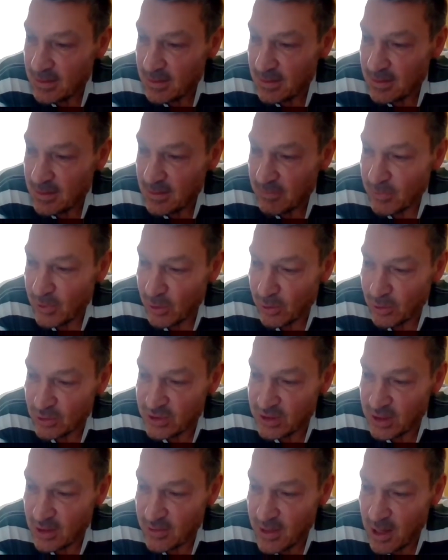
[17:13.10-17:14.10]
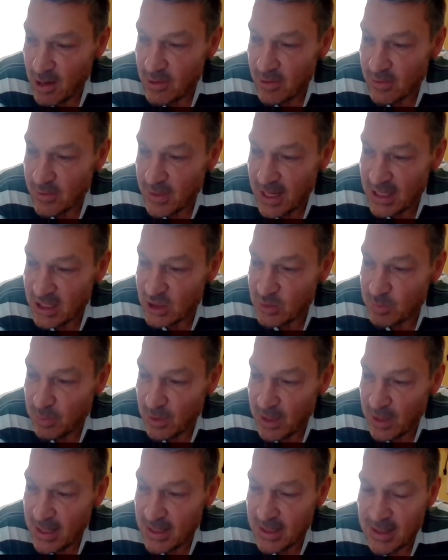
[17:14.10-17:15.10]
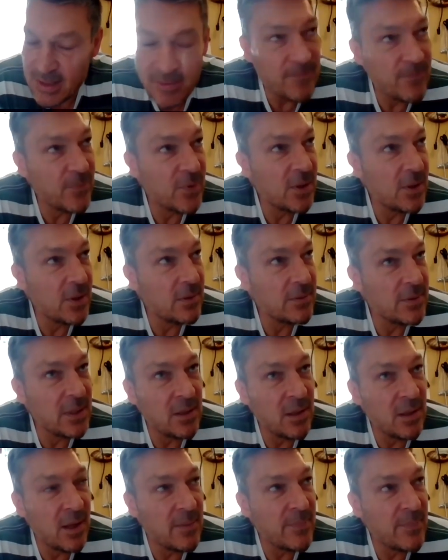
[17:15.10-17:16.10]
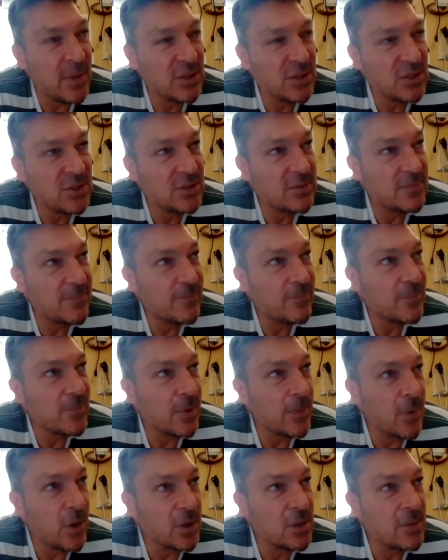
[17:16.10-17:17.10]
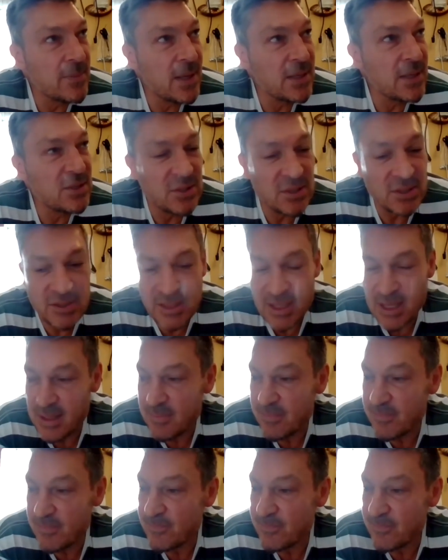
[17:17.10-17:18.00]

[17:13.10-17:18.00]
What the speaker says: We also know an ex-player that didn't like Bish. I'm not going to mention his name.